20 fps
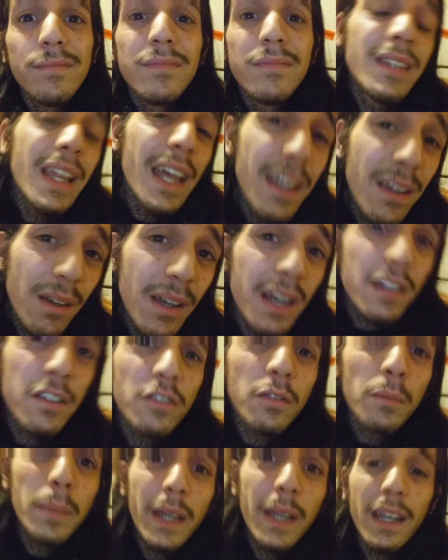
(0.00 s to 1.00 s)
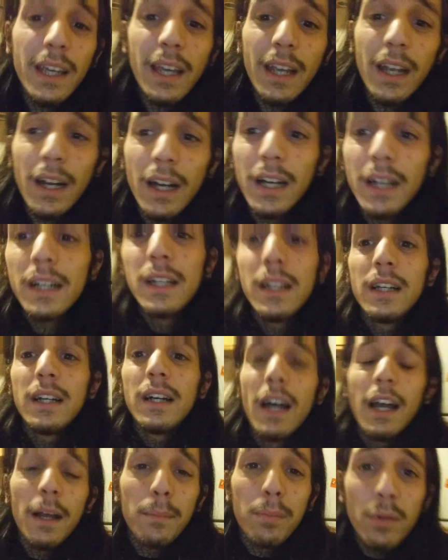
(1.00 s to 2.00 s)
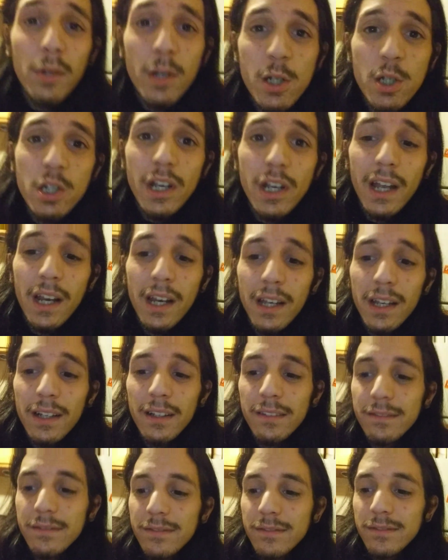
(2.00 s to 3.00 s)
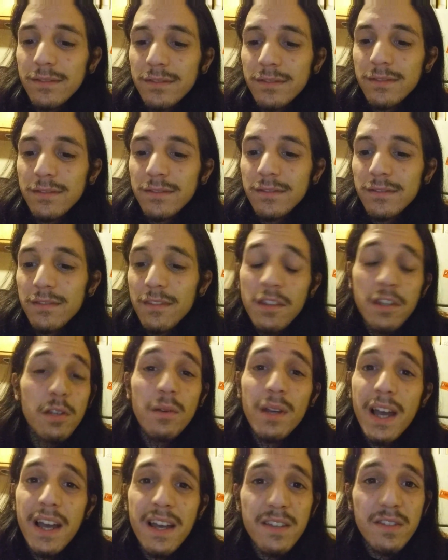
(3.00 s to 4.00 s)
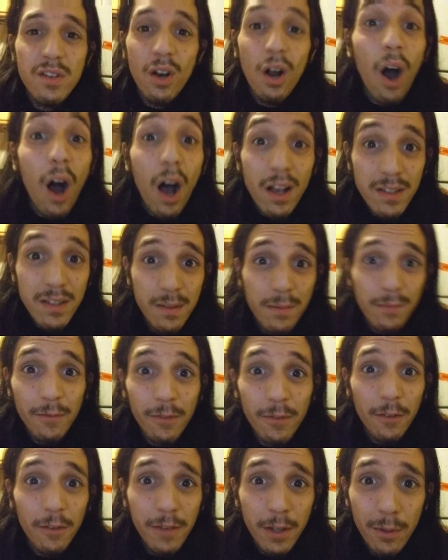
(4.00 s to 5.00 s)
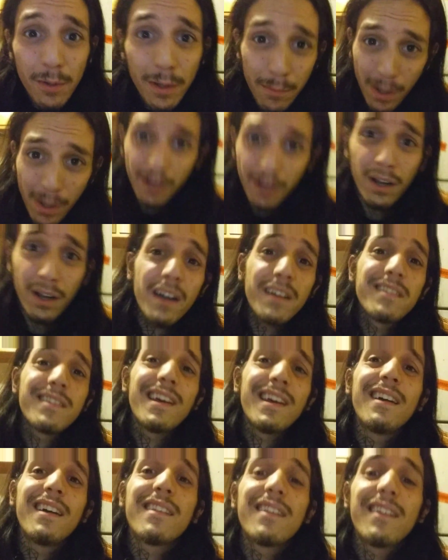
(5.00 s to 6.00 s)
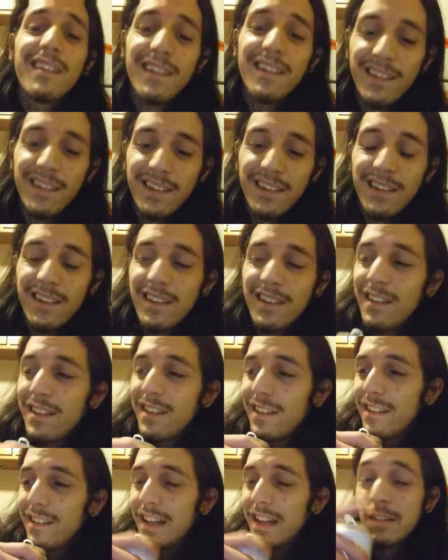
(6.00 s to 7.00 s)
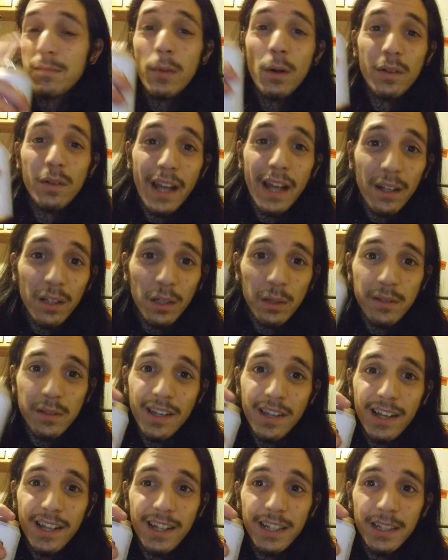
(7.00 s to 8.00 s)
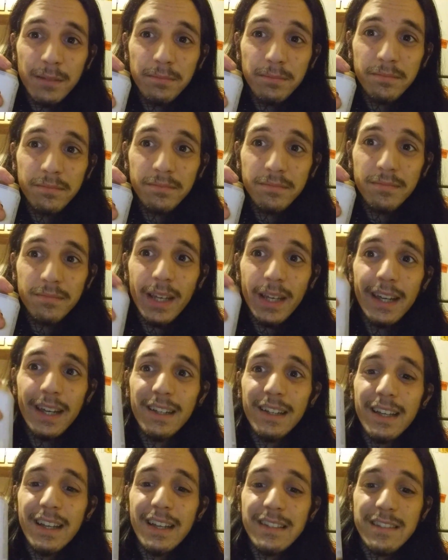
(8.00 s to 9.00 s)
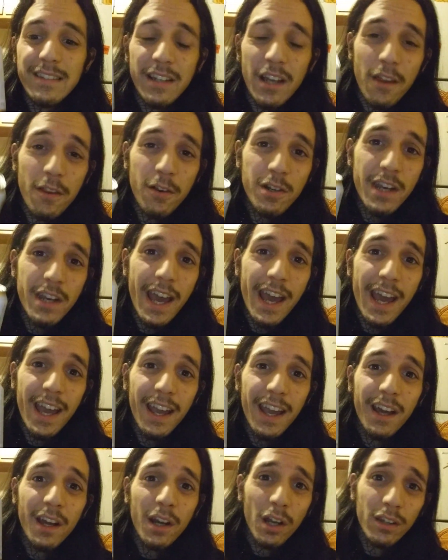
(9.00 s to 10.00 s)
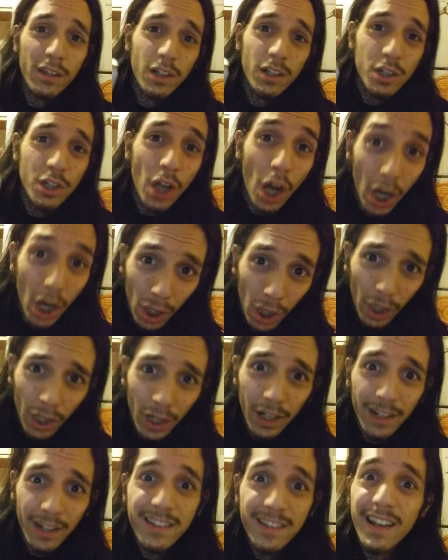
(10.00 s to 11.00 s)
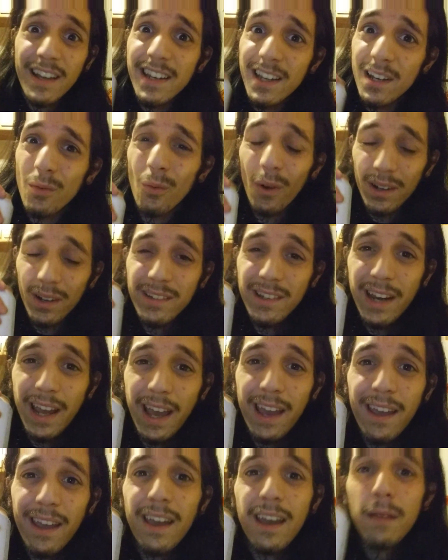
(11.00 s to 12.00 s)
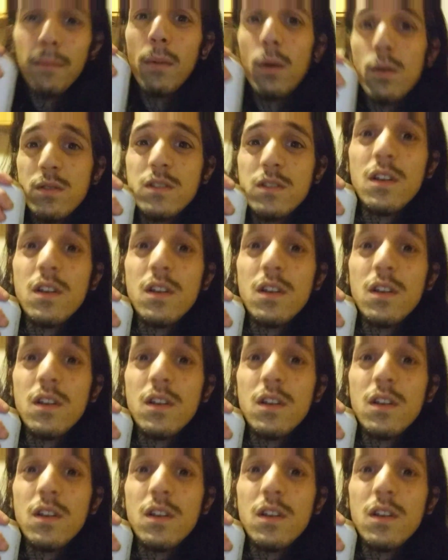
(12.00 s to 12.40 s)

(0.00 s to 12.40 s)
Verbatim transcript: Thank you guys for being here. I appreciate it. You guys are awesome for viewing my content. It's Modelo time and it's another day, another dollar, because I did work today, and most